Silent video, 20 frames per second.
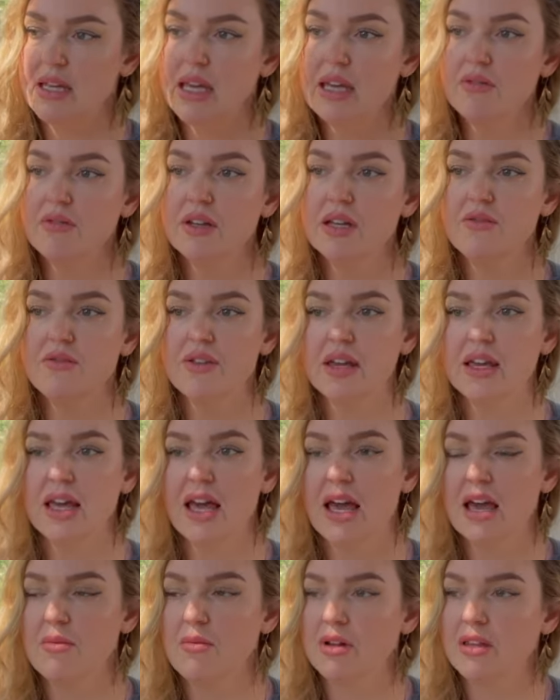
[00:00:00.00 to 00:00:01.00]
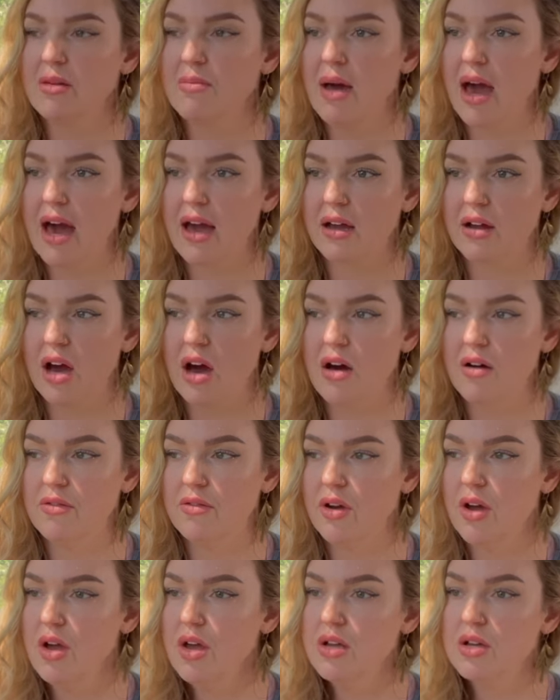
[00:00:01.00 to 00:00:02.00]
Even if it came on the back of
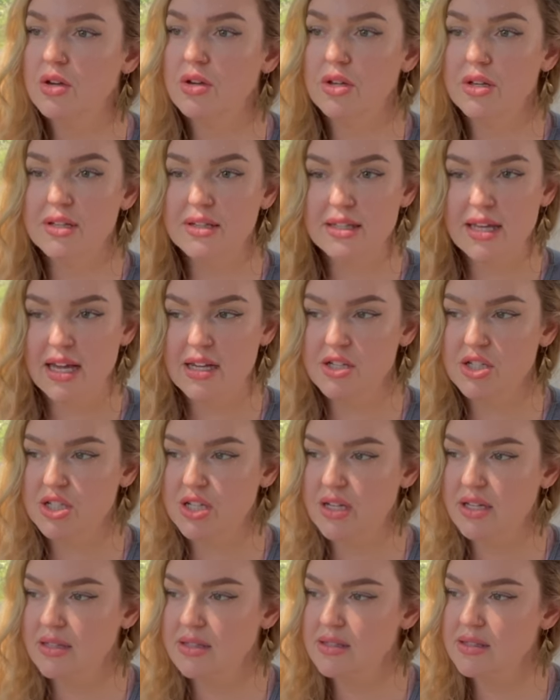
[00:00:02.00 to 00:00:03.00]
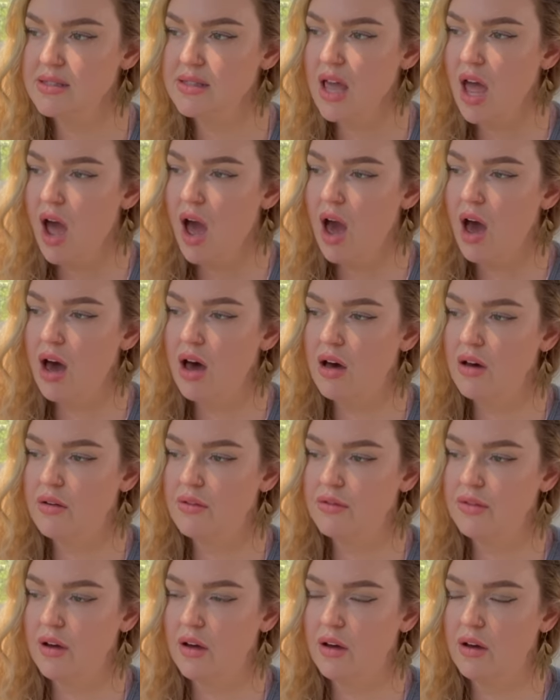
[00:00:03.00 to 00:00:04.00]
good intentions, of